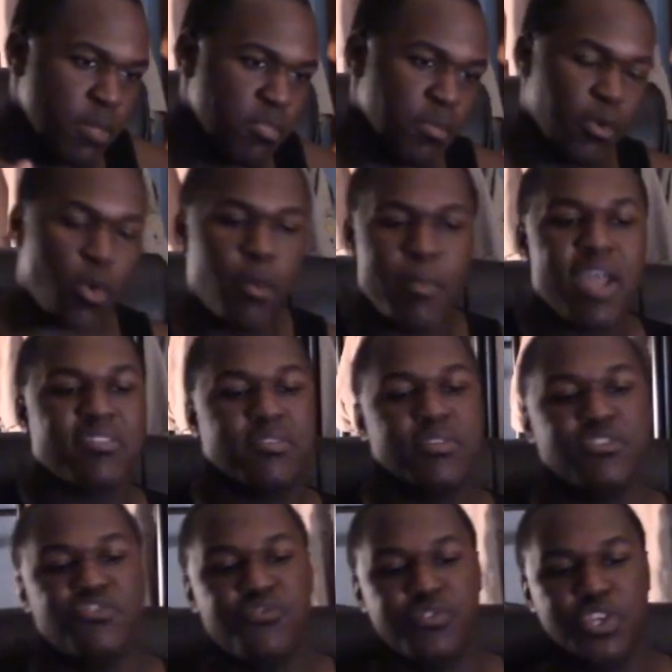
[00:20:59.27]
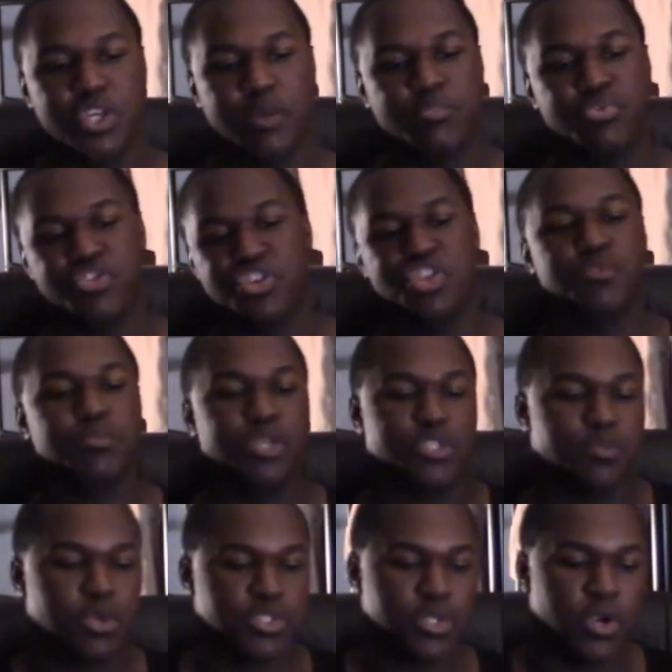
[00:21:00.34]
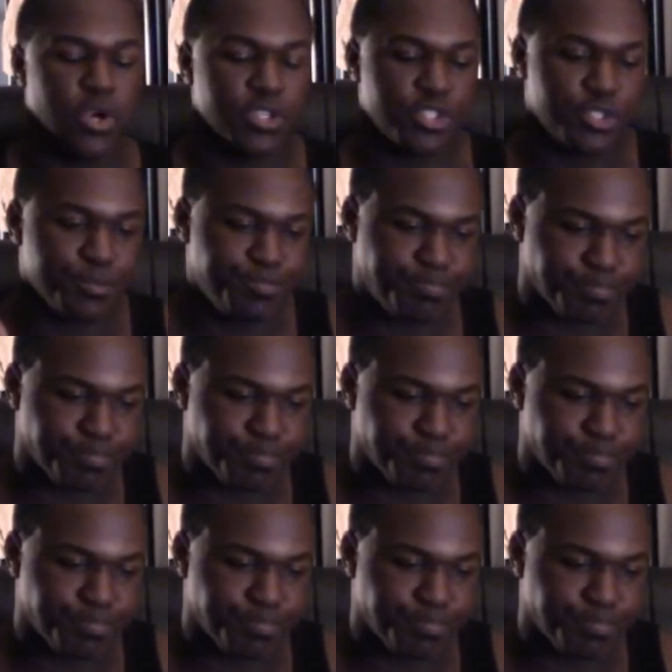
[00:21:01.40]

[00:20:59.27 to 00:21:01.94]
But going back to this for Jim, precision mixed martial arts.